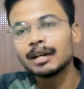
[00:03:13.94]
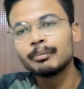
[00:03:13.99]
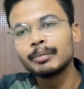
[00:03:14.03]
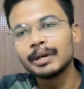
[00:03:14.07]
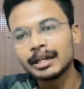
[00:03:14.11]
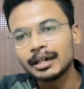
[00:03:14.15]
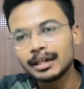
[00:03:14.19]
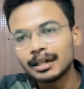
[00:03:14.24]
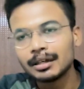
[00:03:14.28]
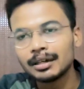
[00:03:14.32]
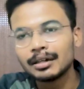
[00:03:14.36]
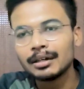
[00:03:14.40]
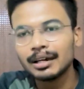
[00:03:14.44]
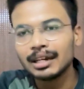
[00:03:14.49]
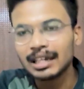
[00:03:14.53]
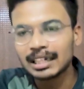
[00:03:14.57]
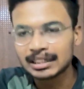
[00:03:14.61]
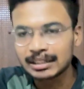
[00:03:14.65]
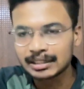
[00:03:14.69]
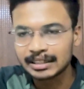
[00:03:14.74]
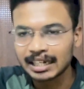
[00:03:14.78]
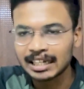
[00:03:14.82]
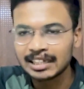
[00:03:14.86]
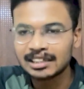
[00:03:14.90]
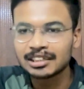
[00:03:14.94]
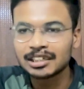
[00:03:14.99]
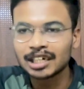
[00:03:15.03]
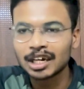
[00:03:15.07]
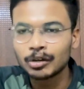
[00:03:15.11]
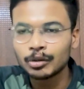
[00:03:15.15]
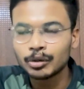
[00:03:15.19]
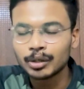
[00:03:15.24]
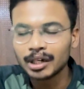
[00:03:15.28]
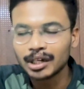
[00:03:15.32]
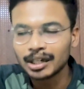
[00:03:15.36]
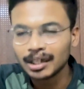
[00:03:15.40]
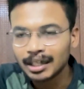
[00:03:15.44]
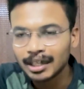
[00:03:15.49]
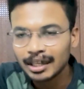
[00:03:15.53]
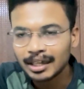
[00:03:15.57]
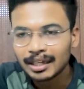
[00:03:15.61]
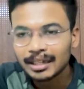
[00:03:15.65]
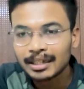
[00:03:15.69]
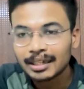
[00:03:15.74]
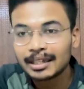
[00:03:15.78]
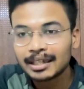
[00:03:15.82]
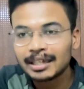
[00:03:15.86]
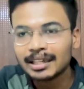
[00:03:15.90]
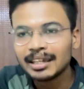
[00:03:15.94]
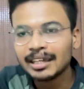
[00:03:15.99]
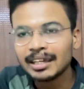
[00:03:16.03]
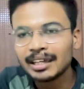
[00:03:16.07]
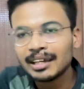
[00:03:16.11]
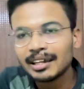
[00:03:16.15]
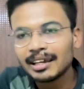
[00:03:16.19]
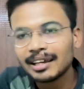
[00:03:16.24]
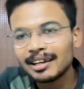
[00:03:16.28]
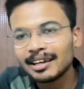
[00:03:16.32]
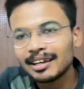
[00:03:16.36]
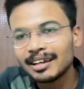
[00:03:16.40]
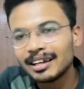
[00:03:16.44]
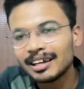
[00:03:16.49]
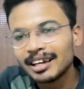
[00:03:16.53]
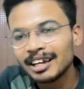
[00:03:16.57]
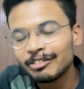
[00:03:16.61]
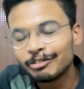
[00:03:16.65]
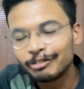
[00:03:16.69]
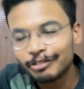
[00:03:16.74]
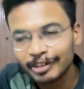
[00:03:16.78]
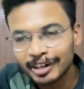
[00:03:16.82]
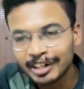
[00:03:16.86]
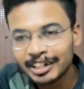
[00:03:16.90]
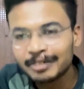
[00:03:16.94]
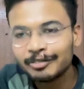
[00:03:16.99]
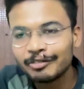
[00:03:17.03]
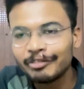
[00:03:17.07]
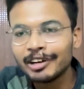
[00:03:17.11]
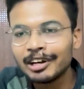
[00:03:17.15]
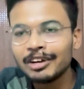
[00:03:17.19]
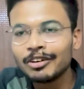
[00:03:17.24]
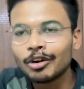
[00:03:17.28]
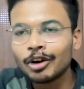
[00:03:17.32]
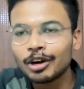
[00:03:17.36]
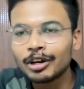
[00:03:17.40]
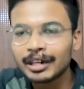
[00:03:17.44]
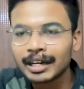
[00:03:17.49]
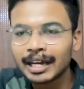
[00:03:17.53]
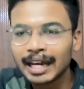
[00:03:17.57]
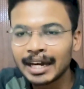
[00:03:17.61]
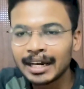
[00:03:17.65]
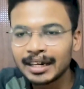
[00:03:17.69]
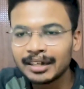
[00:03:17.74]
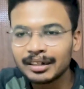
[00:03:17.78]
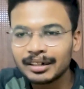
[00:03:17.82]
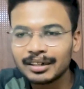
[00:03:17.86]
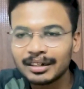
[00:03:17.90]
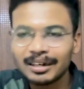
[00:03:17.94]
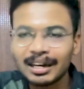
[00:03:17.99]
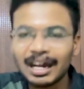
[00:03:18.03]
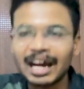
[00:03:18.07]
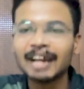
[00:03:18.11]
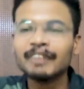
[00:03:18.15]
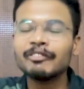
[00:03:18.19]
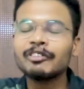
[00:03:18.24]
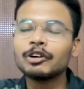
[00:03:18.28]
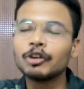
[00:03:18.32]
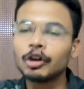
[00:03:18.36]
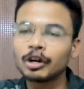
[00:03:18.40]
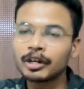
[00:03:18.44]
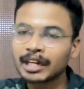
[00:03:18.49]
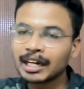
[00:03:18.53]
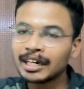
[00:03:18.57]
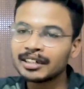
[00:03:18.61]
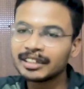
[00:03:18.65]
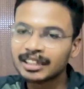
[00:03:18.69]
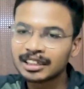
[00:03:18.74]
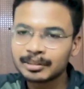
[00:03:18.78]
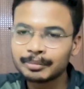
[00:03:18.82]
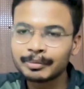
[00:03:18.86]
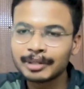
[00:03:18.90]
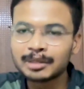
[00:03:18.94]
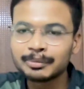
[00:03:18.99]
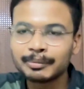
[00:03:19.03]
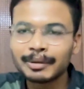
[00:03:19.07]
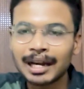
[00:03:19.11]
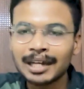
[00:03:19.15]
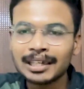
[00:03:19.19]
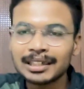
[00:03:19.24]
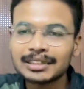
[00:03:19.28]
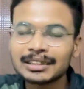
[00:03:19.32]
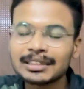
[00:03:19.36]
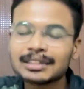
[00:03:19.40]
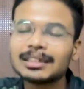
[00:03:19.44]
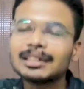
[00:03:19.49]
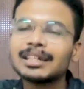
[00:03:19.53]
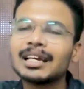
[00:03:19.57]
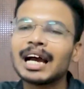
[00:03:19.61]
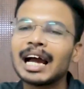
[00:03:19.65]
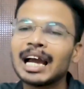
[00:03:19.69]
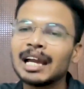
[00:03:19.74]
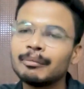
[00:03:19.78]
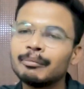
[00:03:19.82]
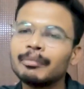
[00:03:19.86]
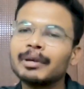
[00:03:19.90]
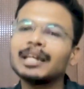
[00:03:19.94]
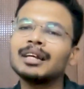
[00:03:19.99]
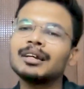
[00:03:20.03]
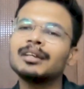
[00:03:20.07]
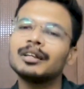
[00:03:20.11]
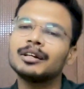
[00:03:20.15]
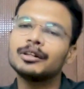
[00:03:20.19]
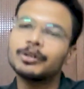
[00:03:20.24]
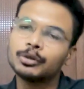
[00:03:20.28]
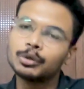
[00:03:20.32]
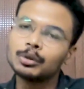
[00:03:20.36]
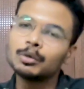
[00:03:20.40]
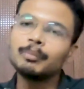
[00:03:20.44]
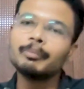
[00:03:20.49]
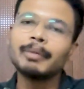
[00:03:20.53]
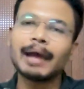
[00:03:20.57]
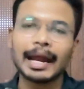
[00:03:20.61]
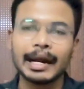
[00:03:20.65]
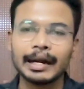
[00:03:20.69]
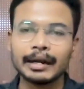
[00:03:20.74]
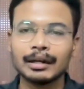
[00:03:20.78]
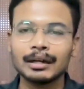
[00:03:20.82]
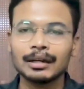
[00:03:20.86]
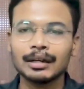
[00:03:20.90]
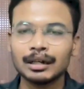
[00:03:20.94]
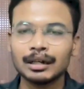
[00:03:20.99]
bit stressed out ki if it will not get, I will not get this much marks, I may do bad.